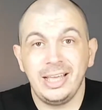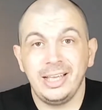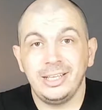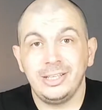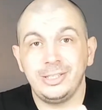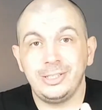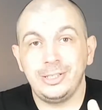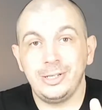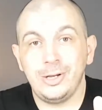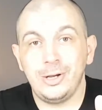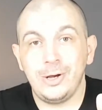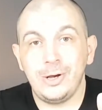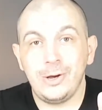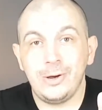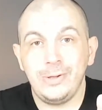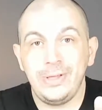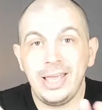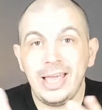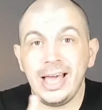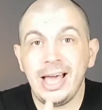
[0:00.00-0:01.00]

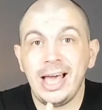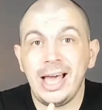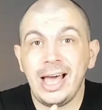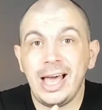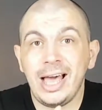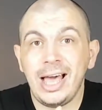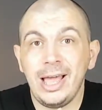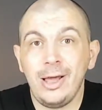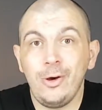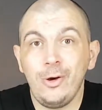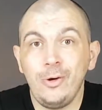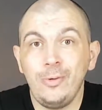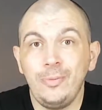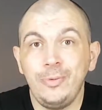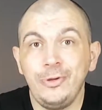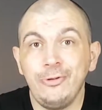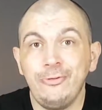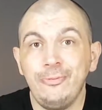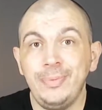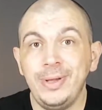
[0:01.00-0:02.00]
So yeah, I hope
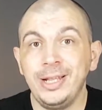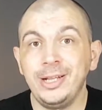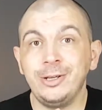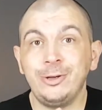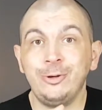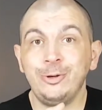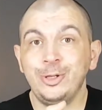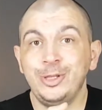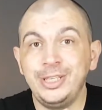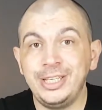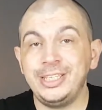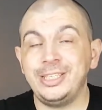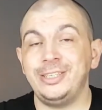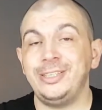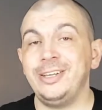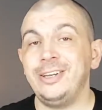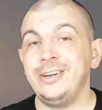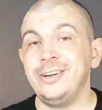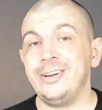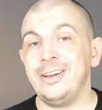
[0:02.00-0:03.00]
you've been good this
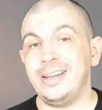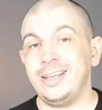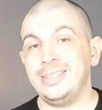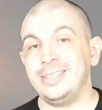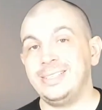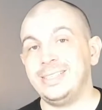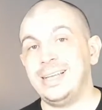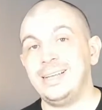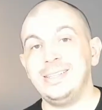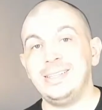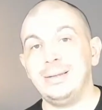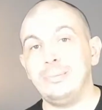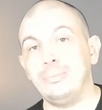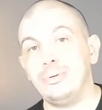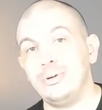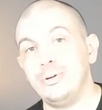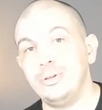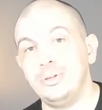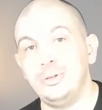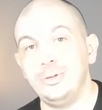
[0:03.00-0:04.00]
year and Santa
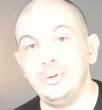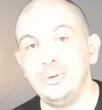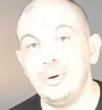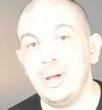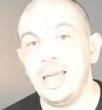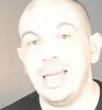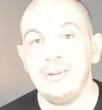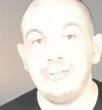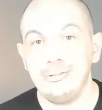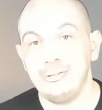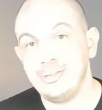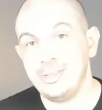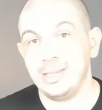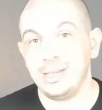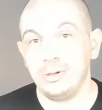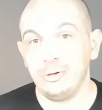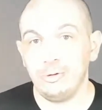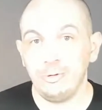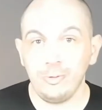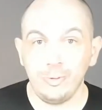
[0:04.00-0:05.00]
brought you
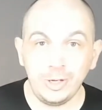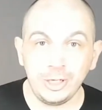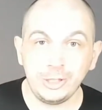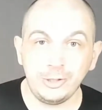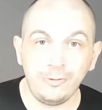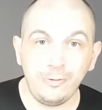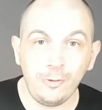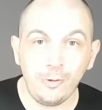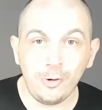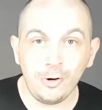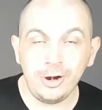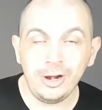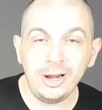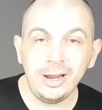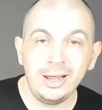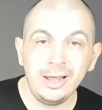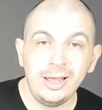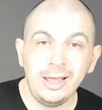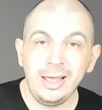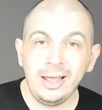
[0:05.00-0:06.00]
everything you wished for.
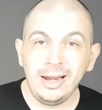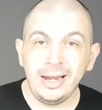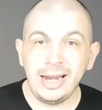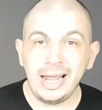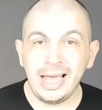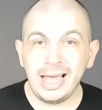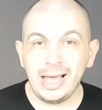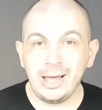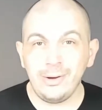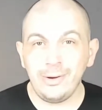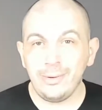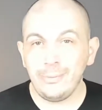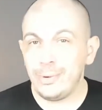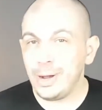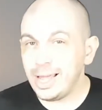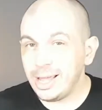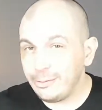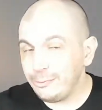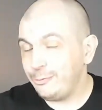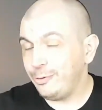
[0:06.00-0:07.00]
Now,
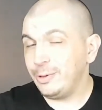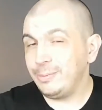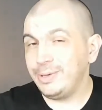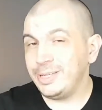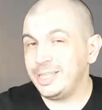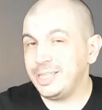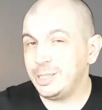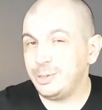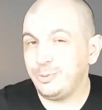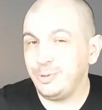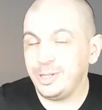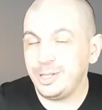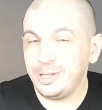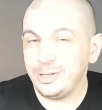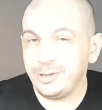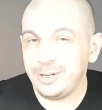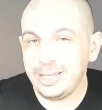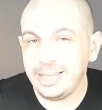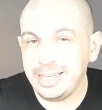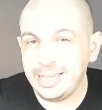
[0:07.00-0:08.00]
why I'm filming this
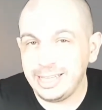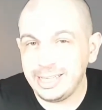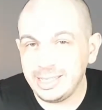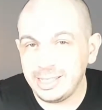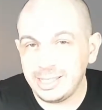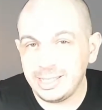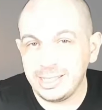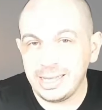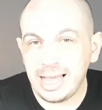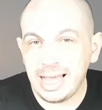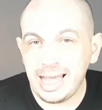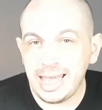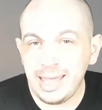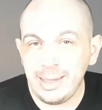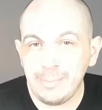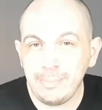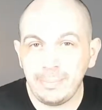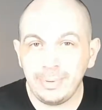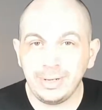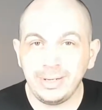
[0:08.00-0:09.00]
video is I
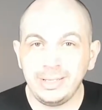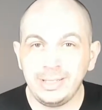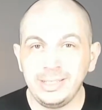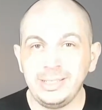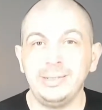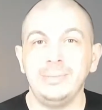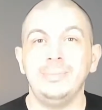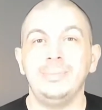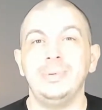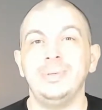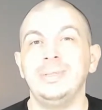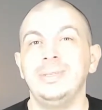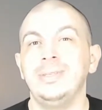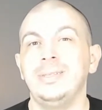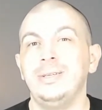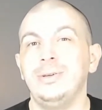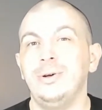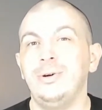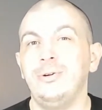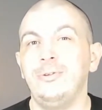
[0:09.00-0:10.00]
am
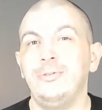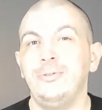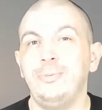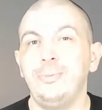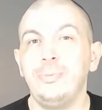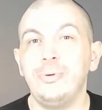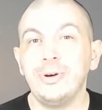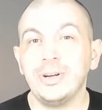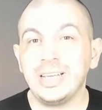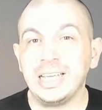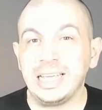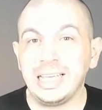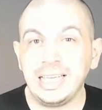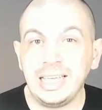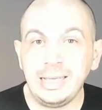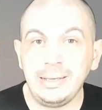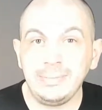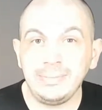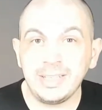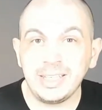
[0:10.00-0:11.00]
participant of
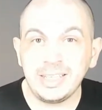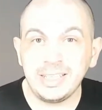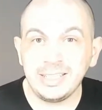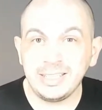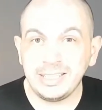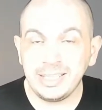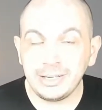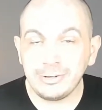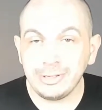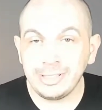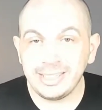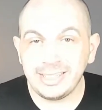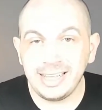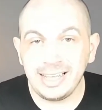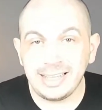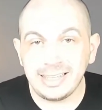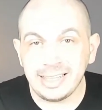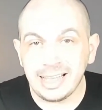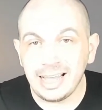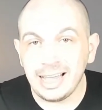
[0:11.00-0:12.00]
BoardGameGeek Secret
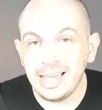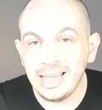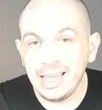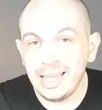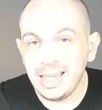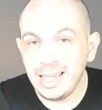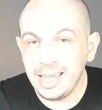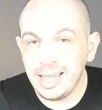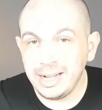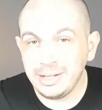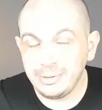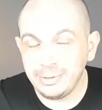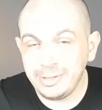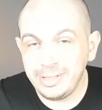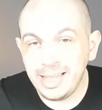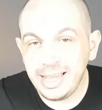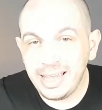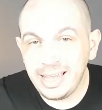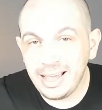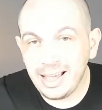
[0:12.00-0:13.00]
Santa, and
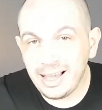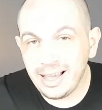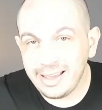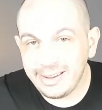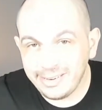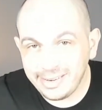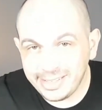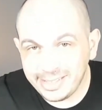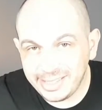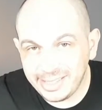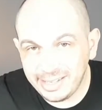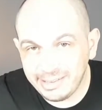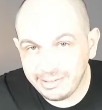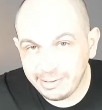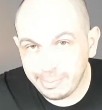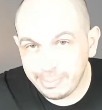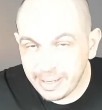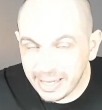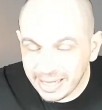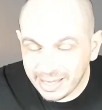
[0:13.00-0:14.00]
today I
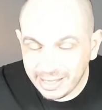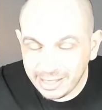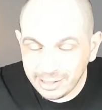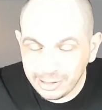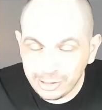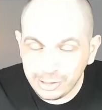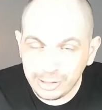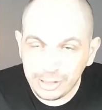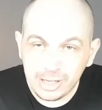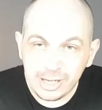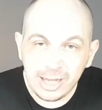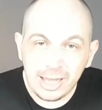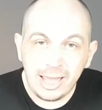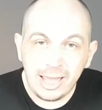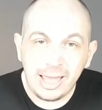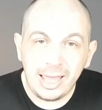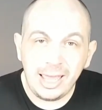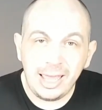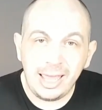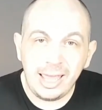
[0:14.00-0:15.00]
received package.
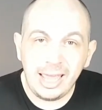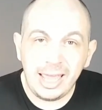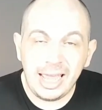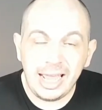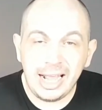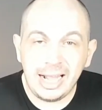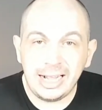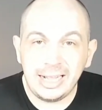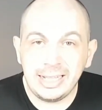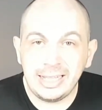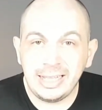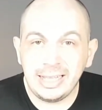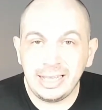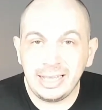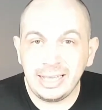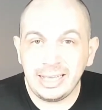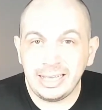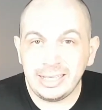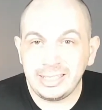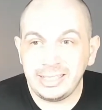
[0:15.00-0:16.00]
And
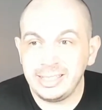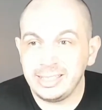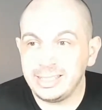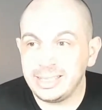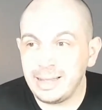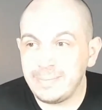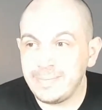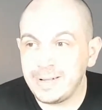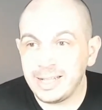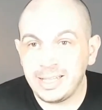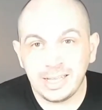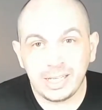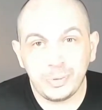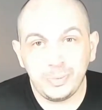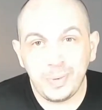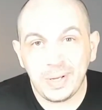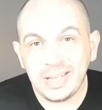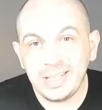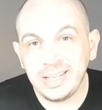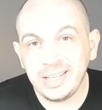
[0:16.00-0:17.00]
uh, since I'm not
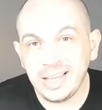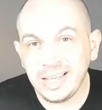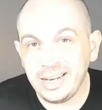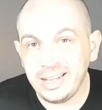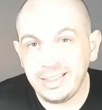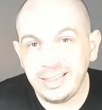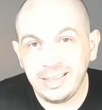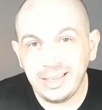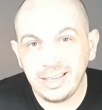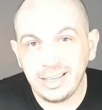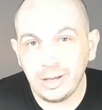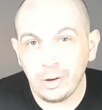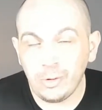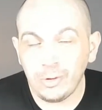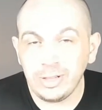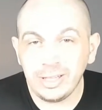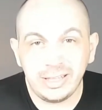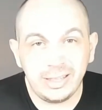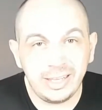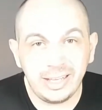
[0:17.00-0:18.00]
expecting anything,
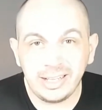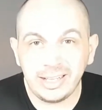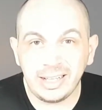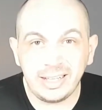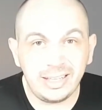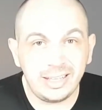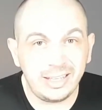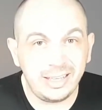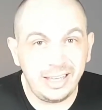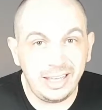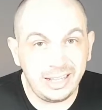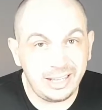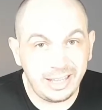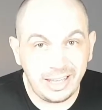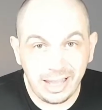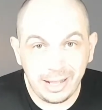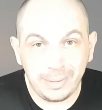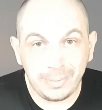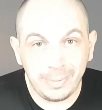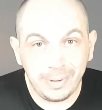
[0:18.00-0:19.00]
only thing that it
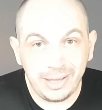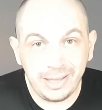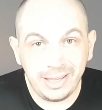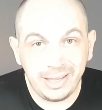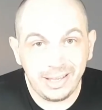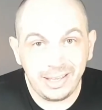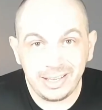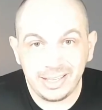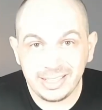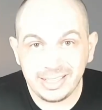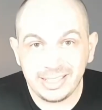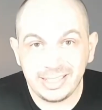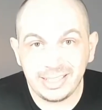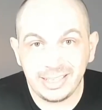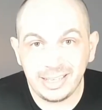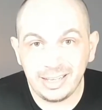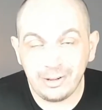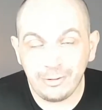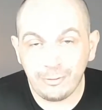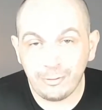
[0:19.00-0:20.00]
can be is
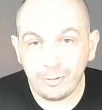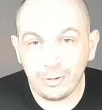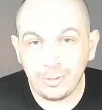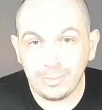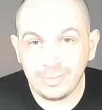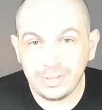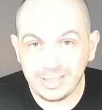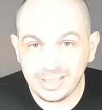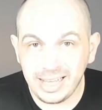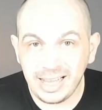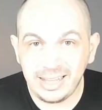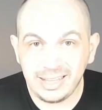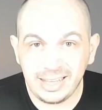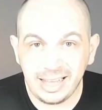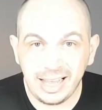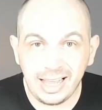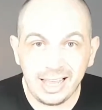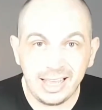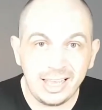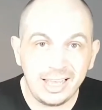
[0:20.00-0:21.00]
uh, from
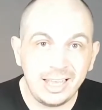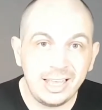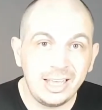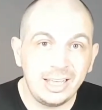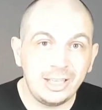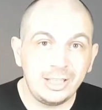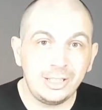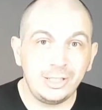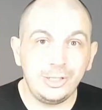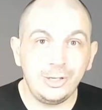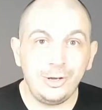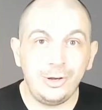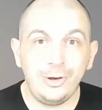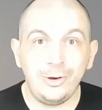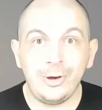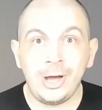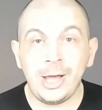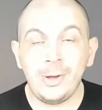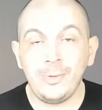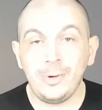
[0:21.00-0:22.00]
Santa.
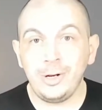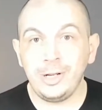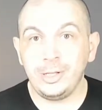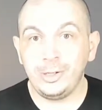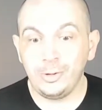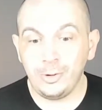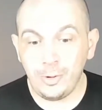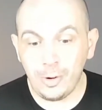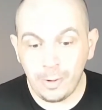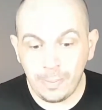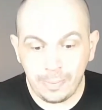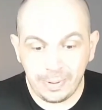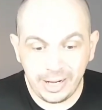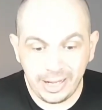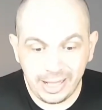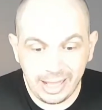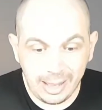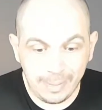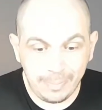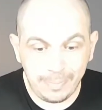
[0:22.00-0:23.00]
So I wanted to open
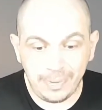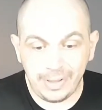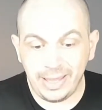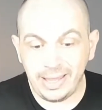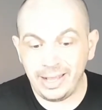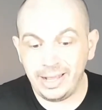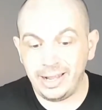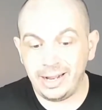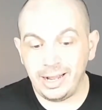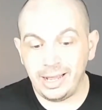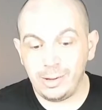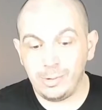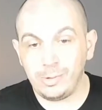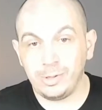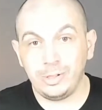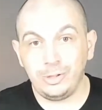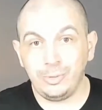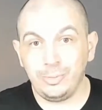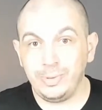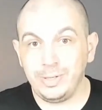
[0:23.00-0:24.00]
it up and I
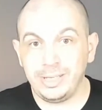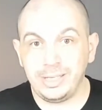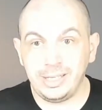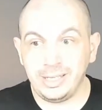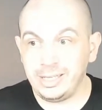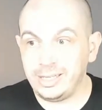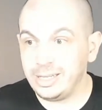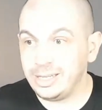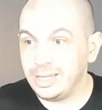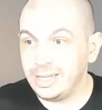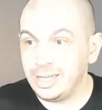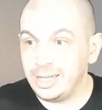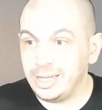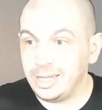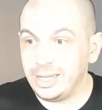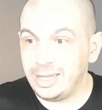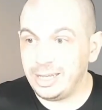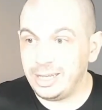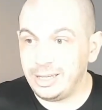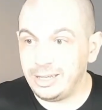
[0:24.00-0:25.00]
want to be
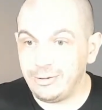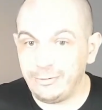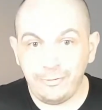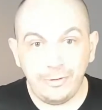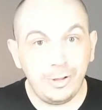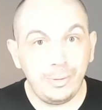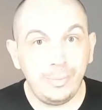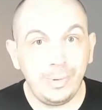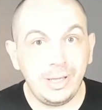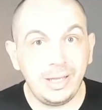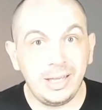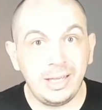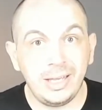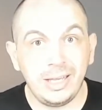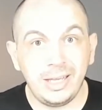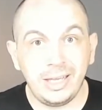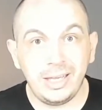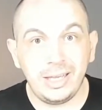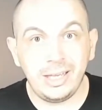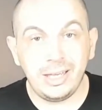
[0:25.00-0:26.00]
uh, filming,
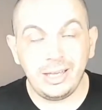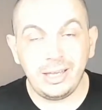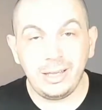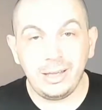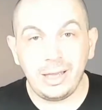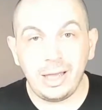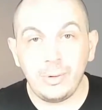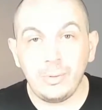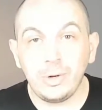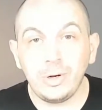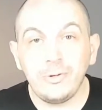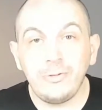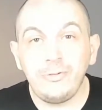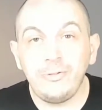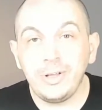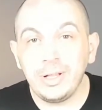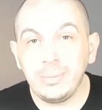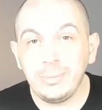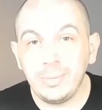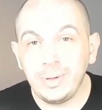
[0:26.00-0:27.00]
uh, I want to
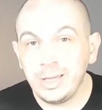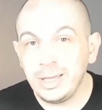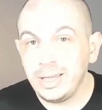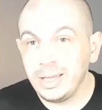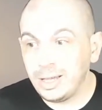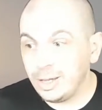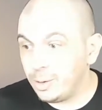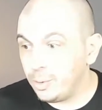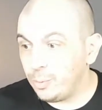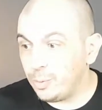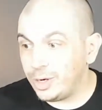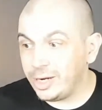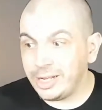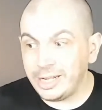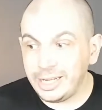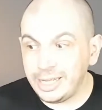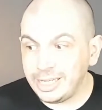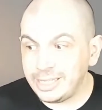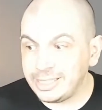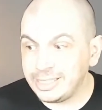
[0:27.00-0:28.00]
film what it
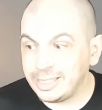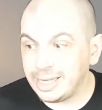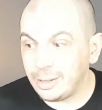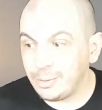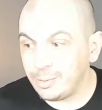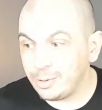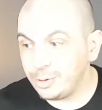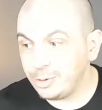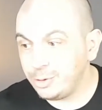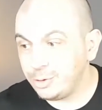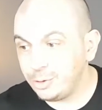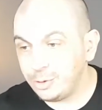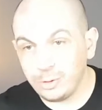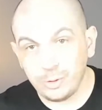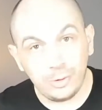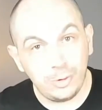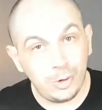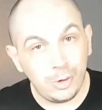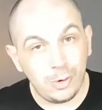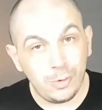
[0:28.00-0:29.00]
is. I want you to
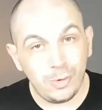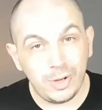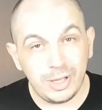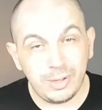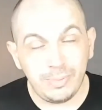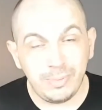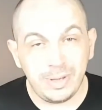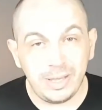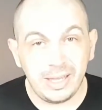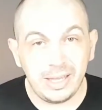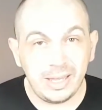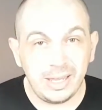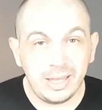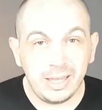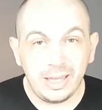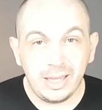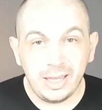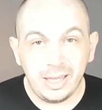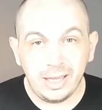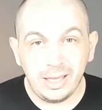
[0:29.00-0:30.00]
go with me
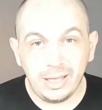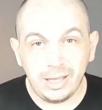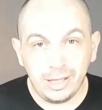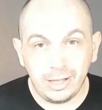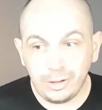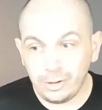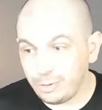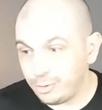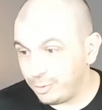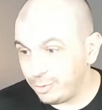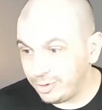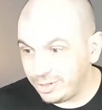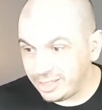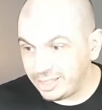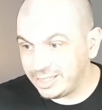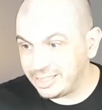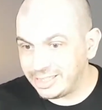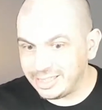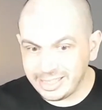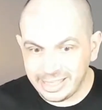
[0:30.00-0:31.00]
uh, through
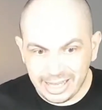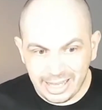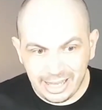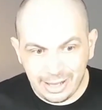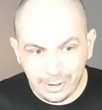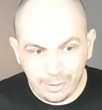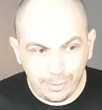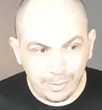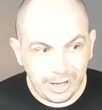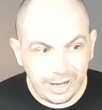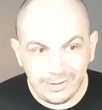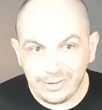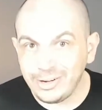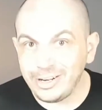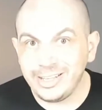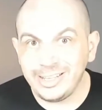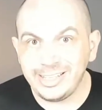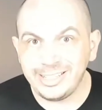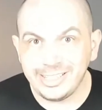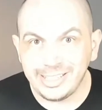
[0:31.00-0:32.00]
this, uh, whatever
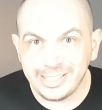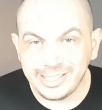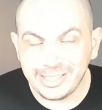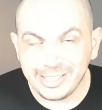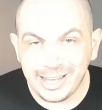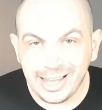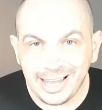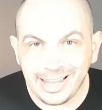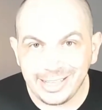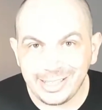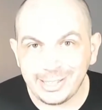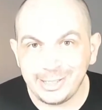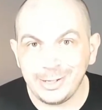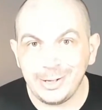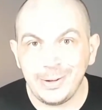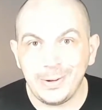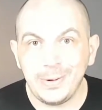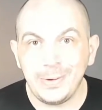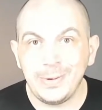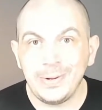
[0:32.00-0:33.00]
it is inside.
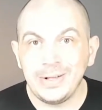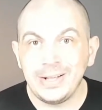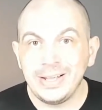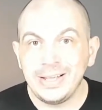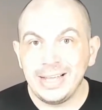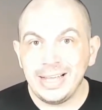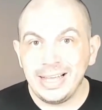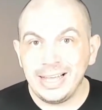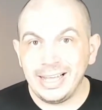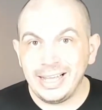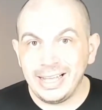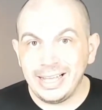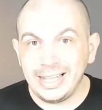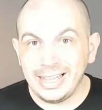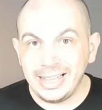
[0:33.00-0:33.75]
So uh,